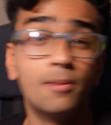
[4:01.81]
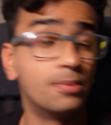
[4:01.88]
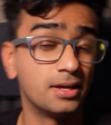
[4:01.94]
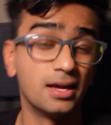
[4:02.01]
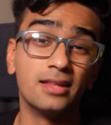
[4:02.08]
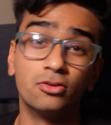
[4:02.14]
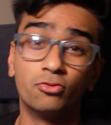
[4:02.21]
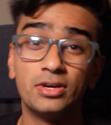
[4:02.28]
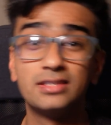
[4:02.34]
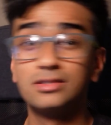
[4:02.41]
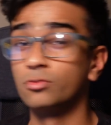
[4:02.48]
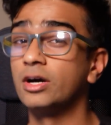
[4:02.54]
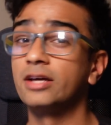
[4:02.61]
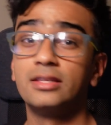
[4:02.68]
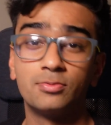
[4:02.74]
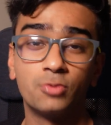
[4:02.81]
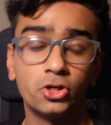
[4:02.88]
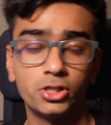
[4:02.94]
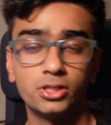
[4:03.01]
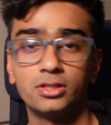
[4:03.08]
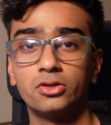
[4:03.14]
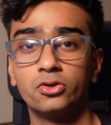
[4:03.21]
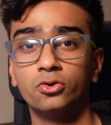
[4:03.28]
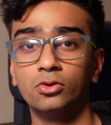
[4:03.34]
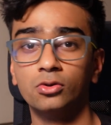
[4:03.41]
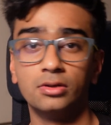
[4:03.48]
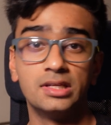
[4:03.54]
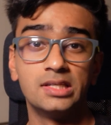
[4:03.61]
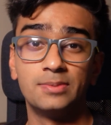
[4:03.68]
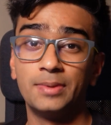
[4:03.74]
But yeah, the reason why these projects are
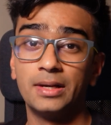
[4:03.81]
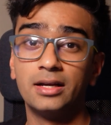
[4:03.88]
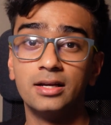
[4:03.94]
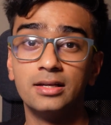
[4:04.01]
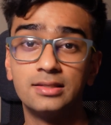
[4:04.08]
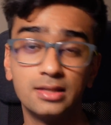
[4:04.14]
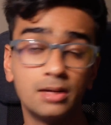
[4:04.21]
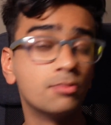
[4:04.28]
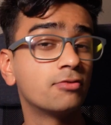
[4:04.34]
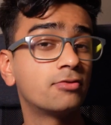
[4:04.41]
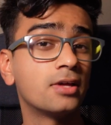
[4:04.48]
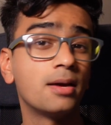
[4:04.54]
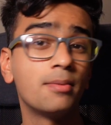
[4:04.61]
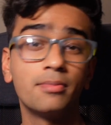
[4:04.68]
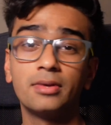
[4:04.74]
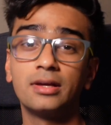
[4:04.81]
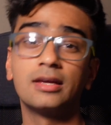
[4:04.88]
cool is because some of them